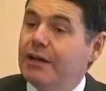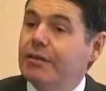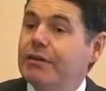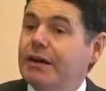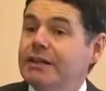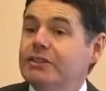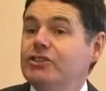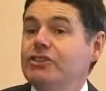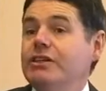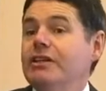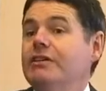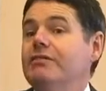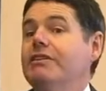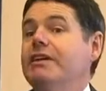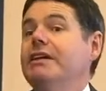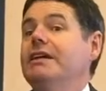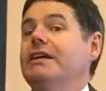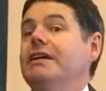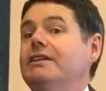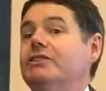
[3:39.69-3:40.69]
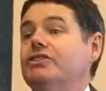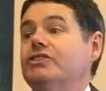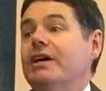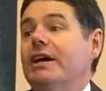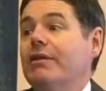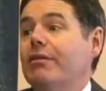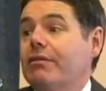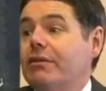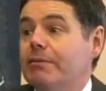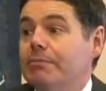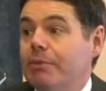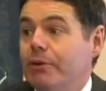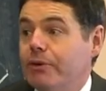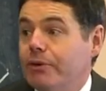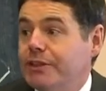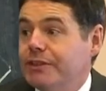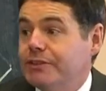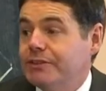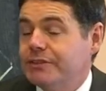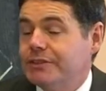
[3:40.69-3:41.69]
it's actually a really interesting
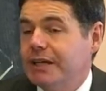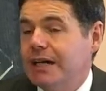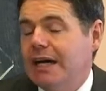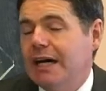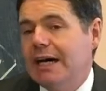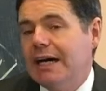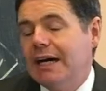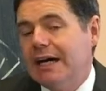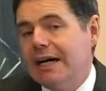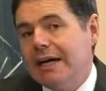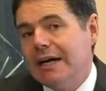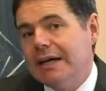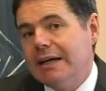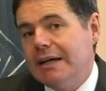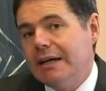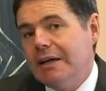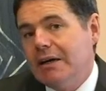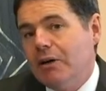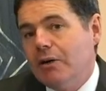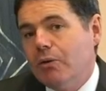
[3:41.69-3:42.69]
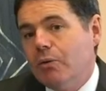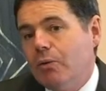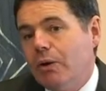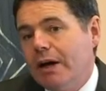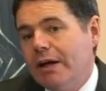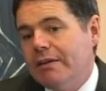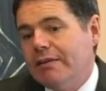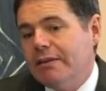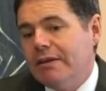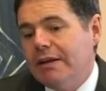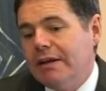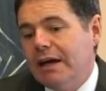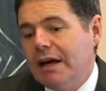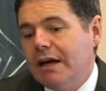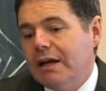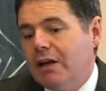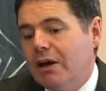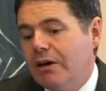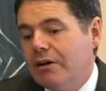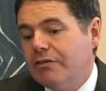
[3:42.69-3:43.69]
point. A
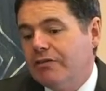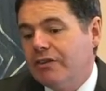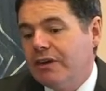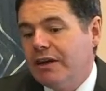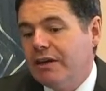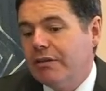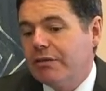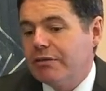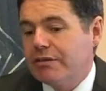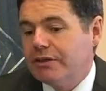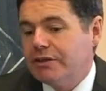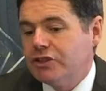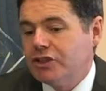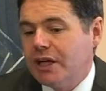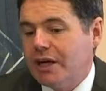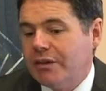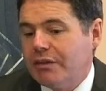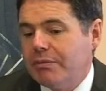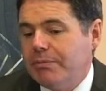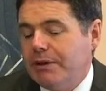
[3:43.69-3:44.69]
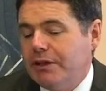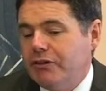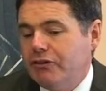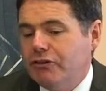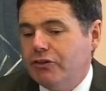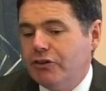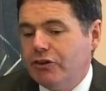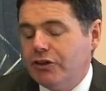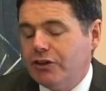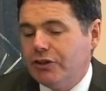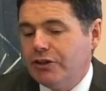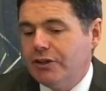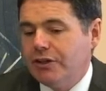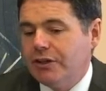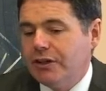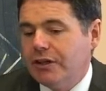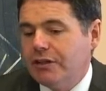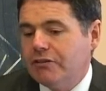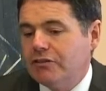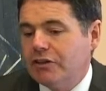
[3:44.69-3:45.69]
lot of research has been done
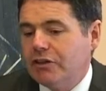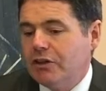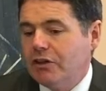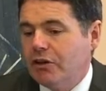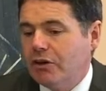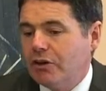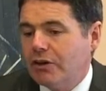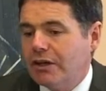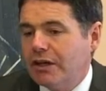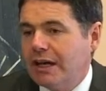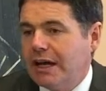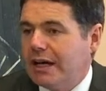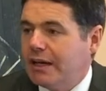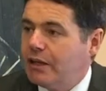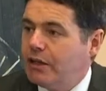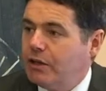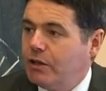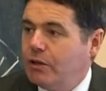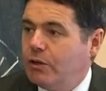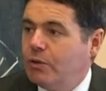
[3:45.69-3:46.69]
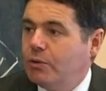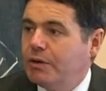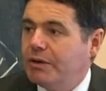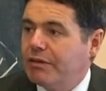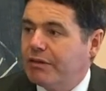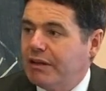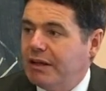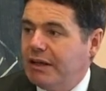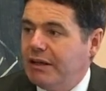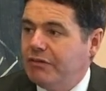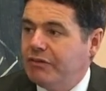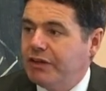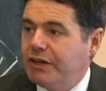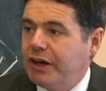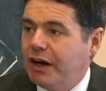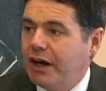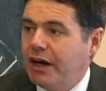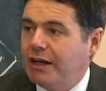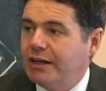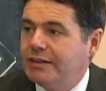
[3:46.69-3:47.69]
to look at who is leaving
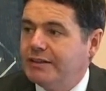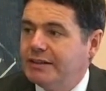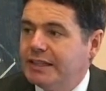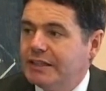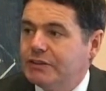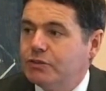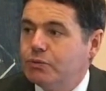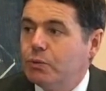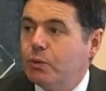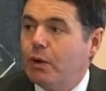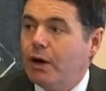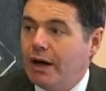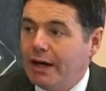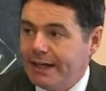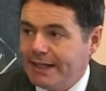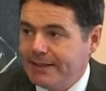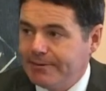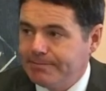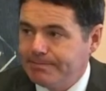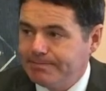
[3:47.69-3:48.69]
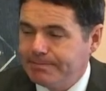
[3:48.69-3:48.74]
Ireland and why.